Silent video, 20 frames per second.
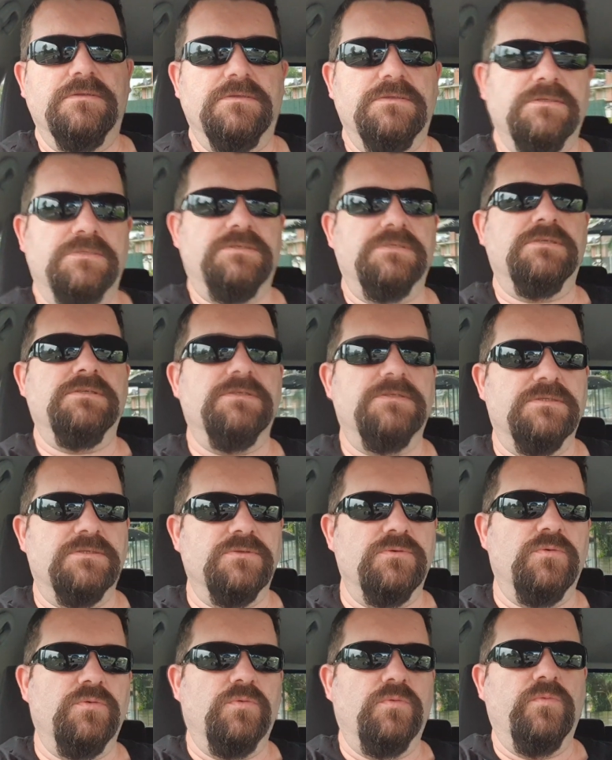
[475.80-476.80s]
This
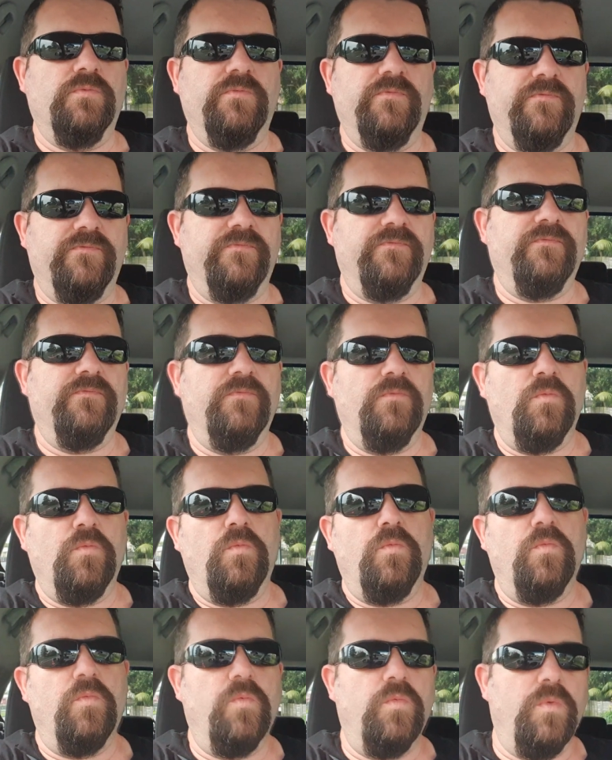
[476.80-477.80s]
is all
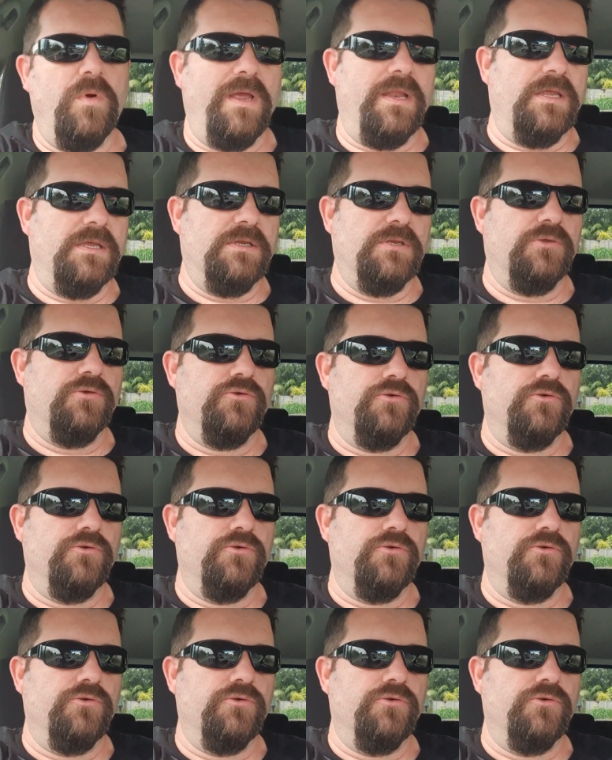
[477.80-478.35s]
well and